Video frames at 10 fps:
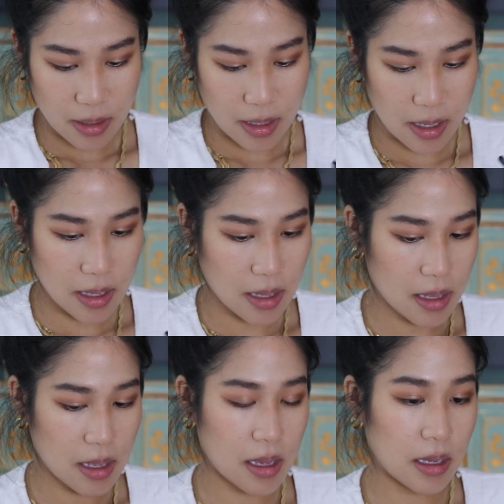
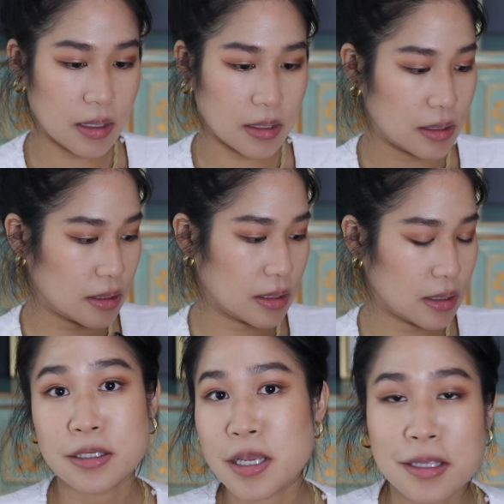And
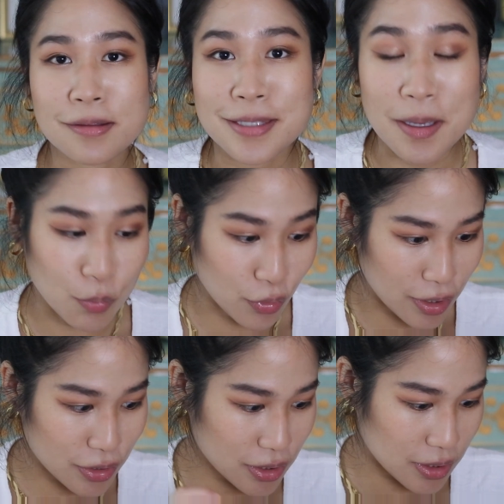taking the same
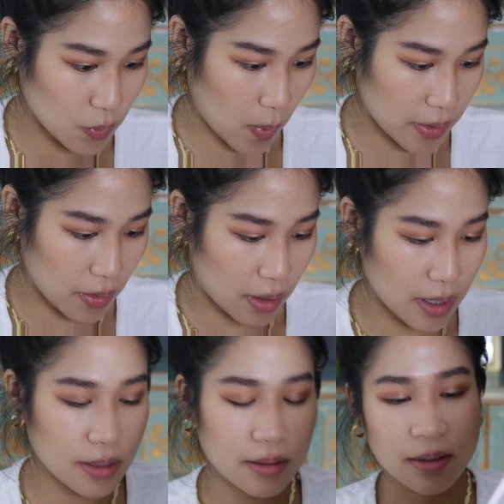brush, because why
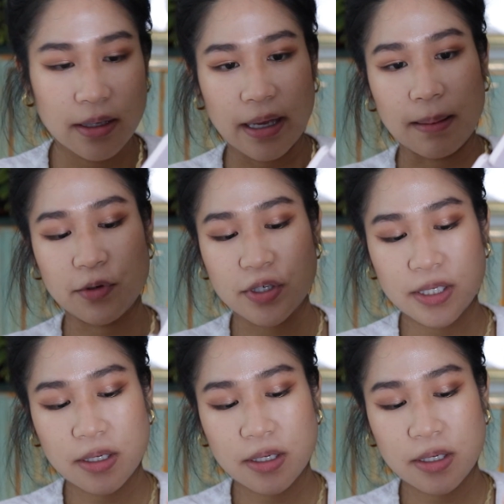not, I'm just